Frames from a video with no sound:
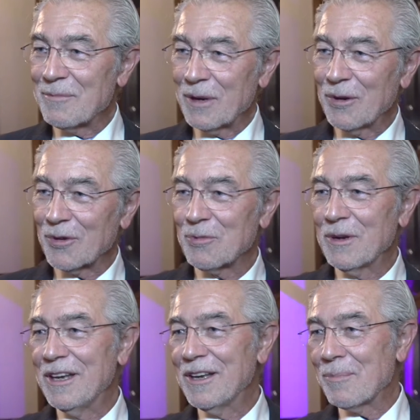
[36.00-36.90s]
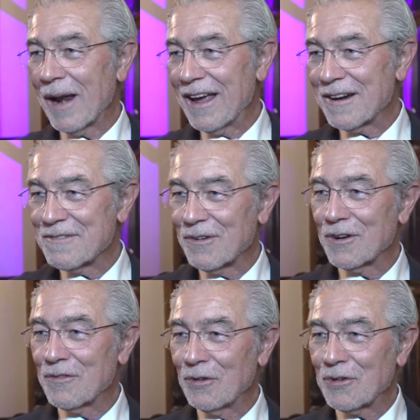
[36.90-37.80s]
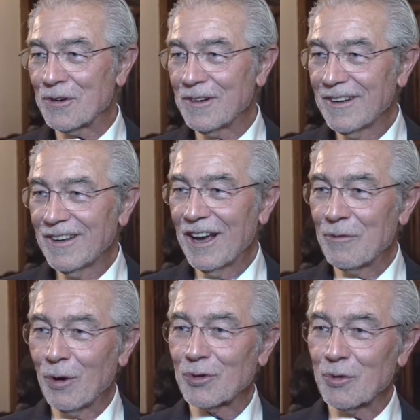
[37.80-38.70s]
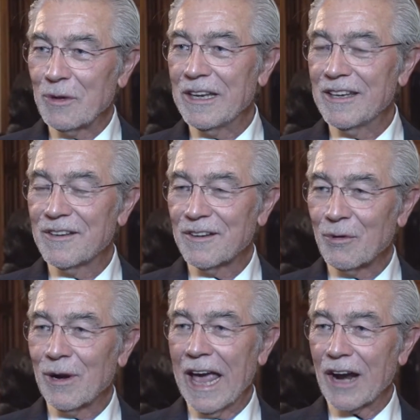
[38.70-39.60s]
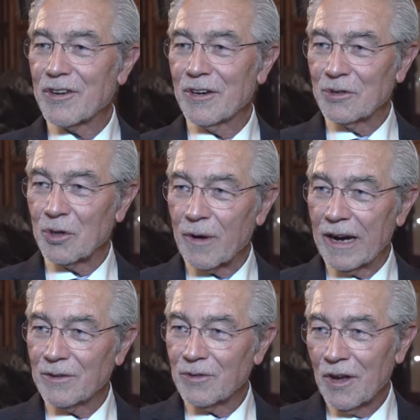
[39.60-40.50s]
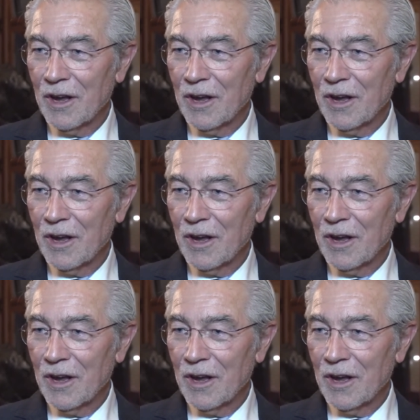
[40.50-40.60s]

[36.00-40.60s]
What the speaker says: because we need a plan for the future, and we need really action on the ground.